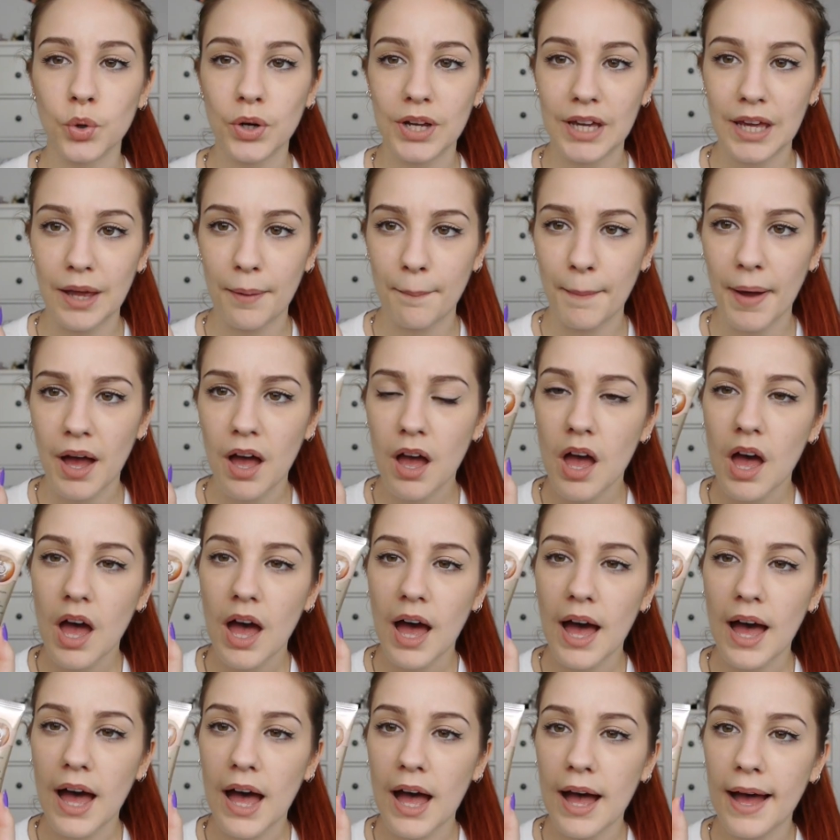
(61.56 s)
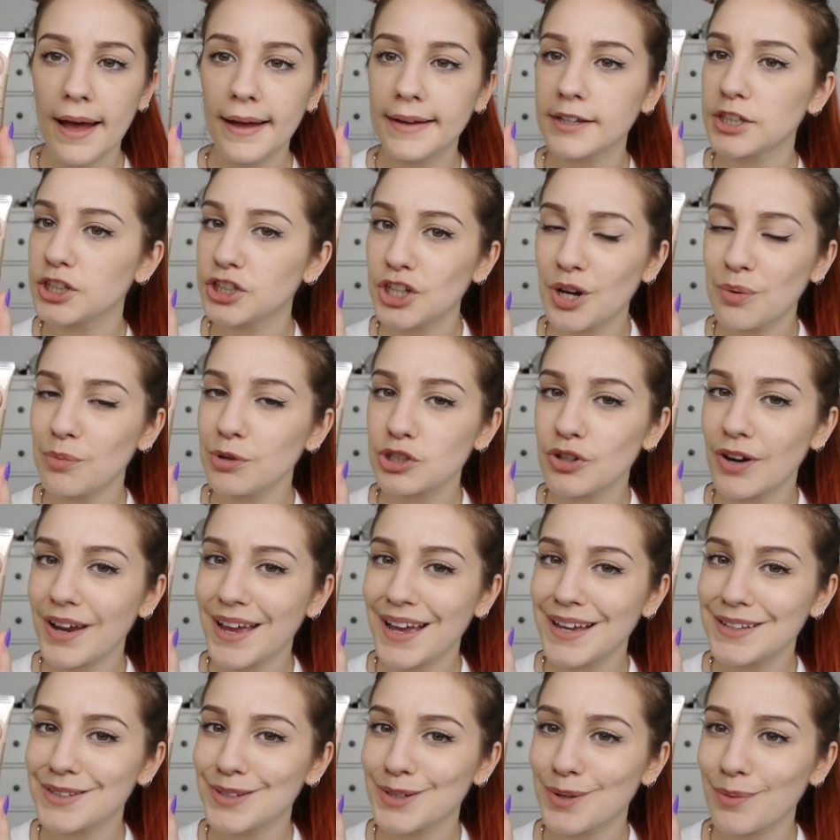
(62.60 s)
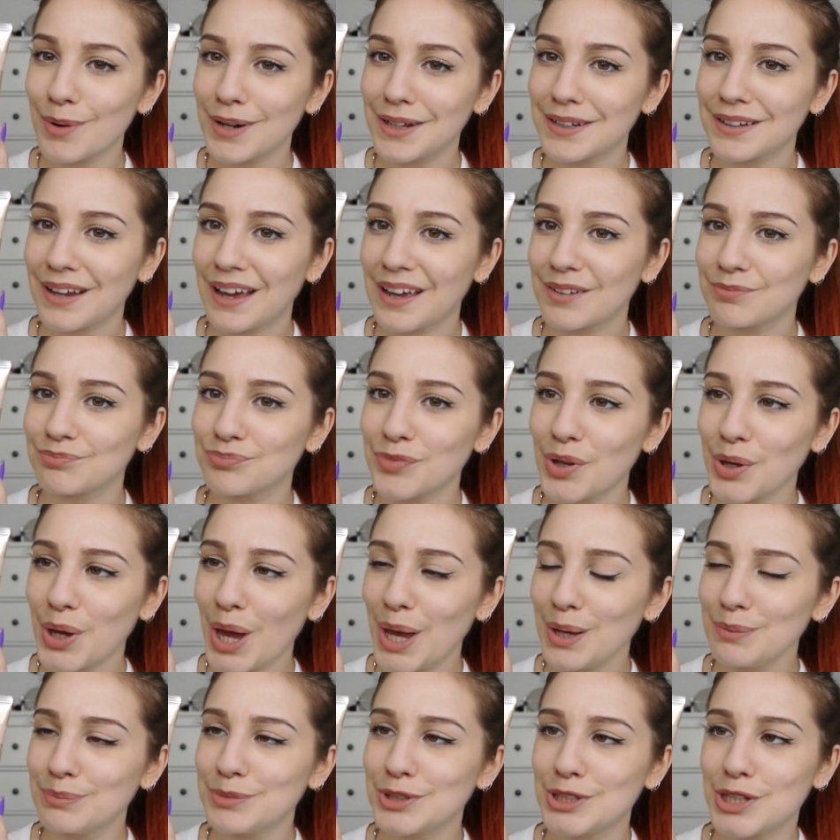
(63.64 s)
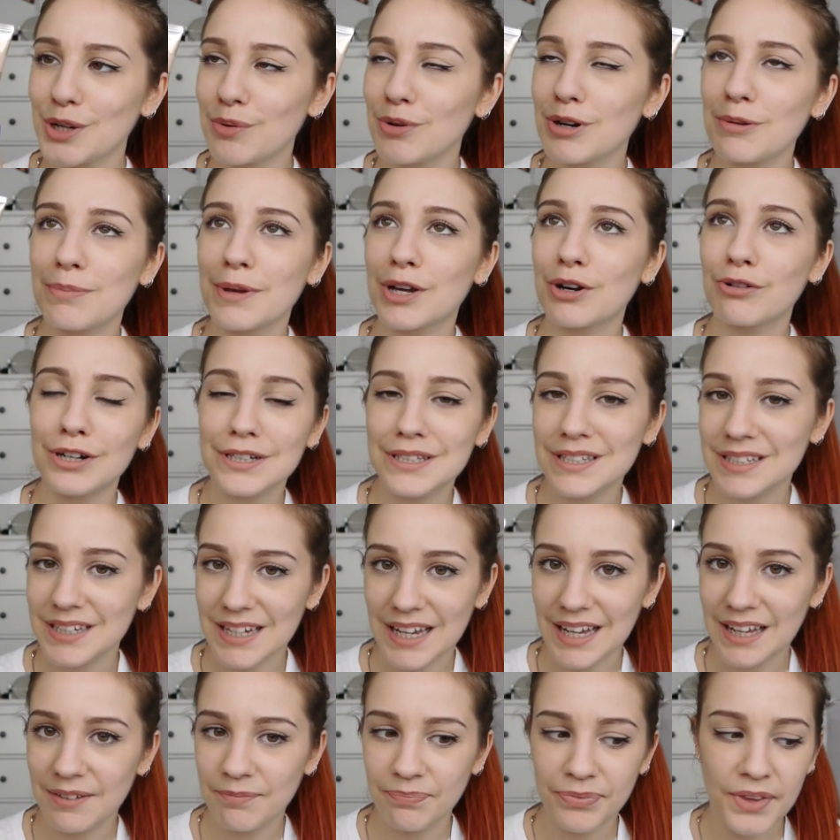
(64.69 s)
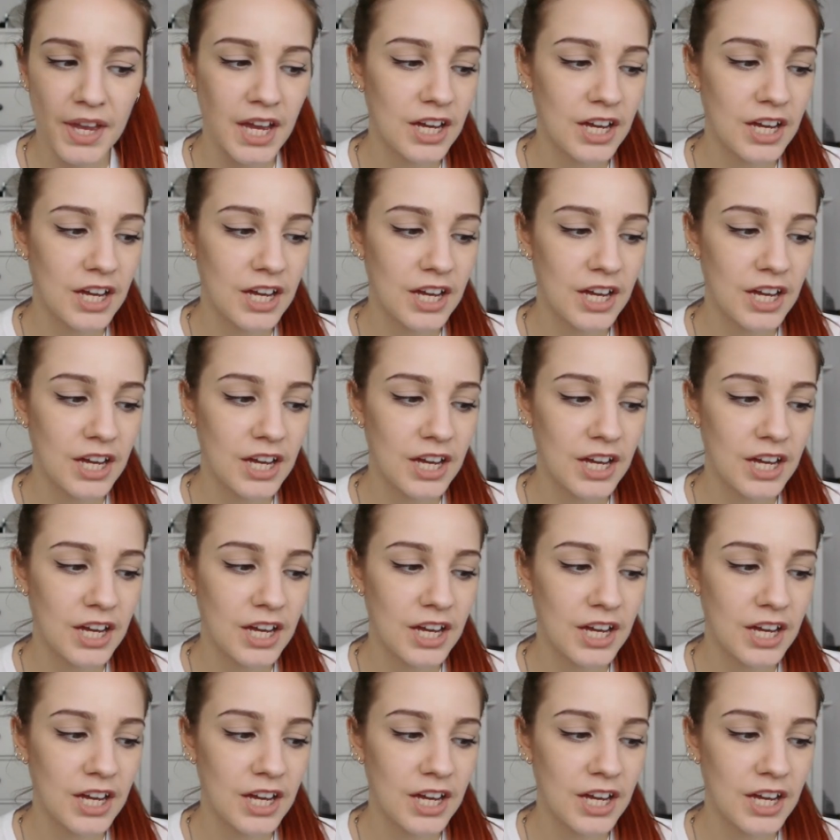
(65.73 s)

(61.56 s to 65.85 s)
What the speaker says: Cream. You don't want dry hands on your wedding day, okay? You don't want to be crusty.